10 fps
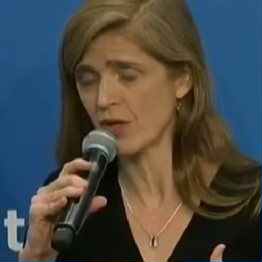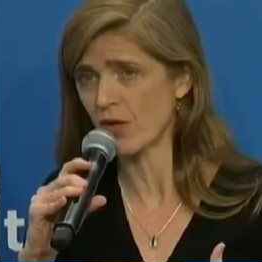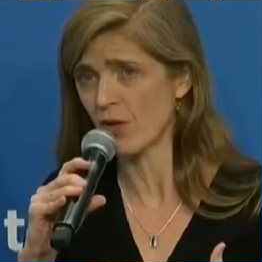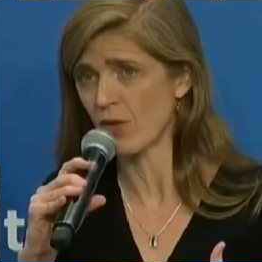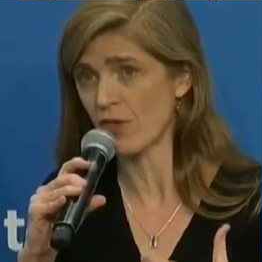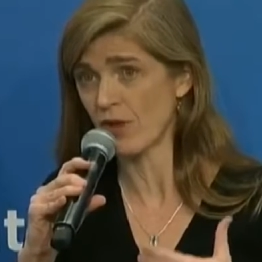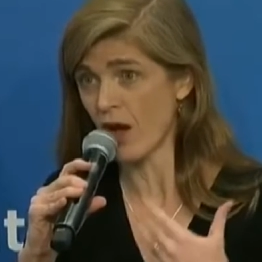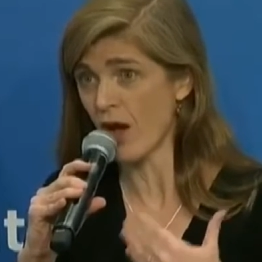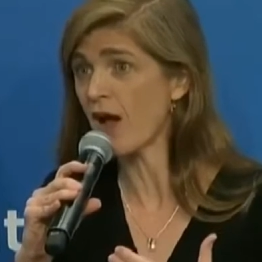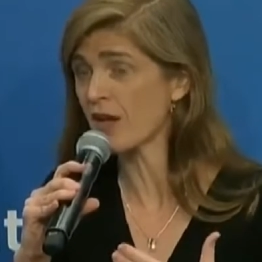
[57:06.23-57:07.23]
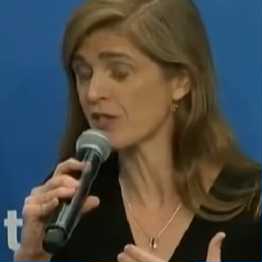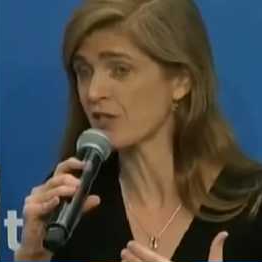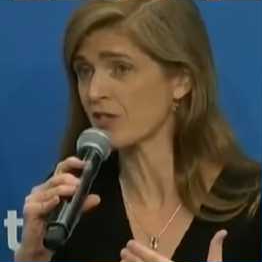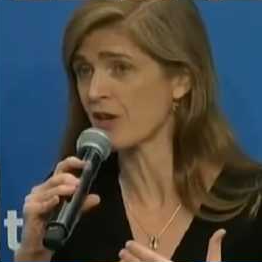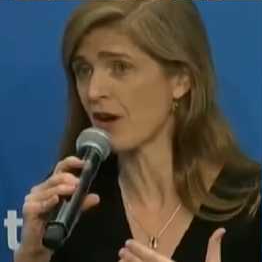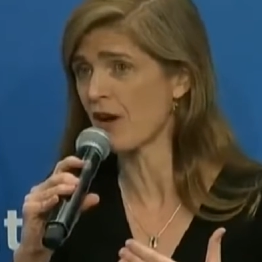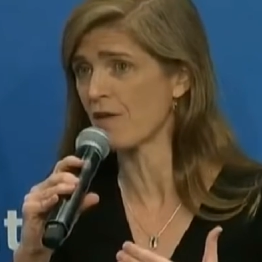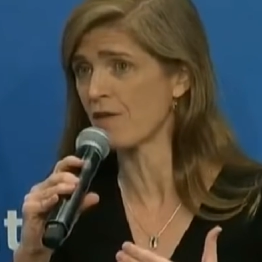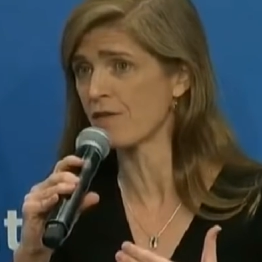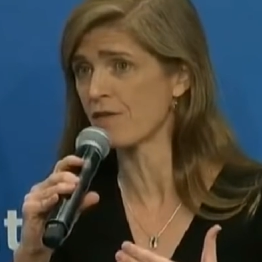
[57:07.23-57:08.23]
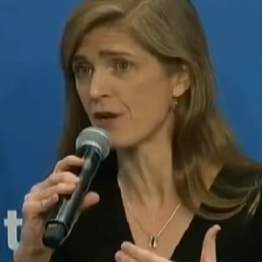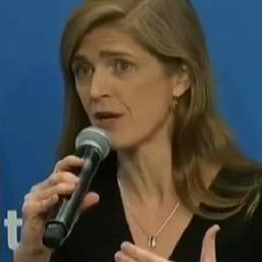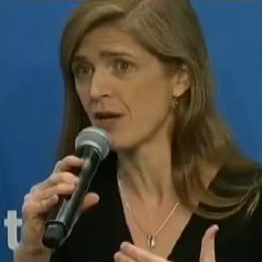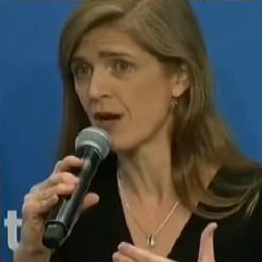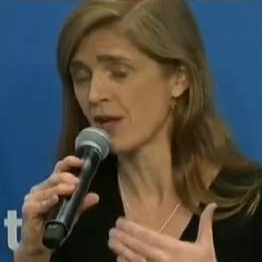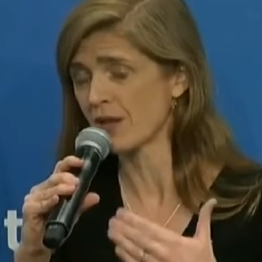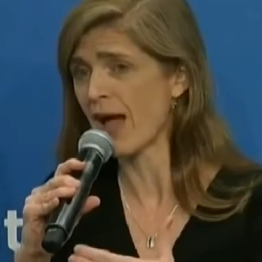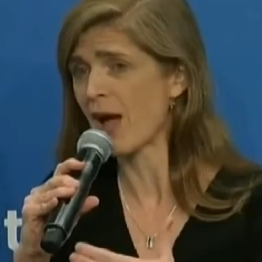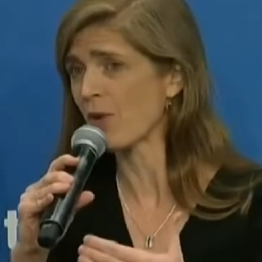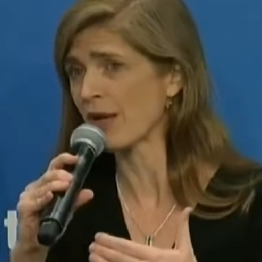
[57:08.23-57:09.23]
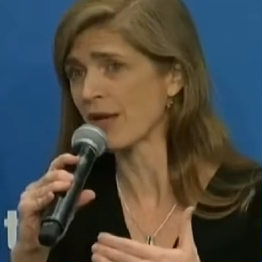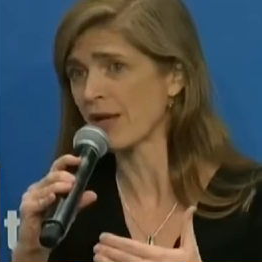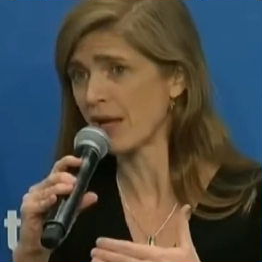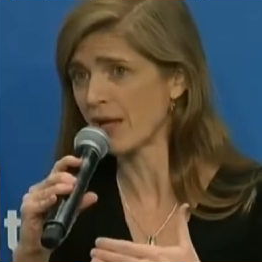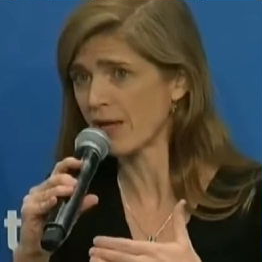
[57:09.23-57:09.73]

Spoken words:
the costs of allowing